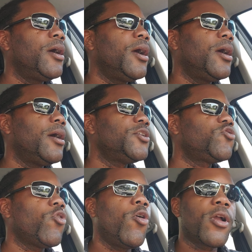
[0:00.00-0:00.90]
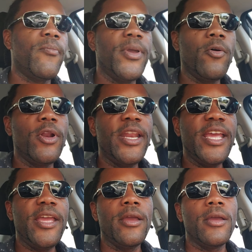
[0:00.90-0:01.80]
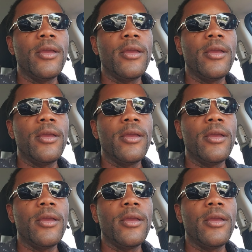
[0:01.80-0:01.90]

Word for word: uh, strong community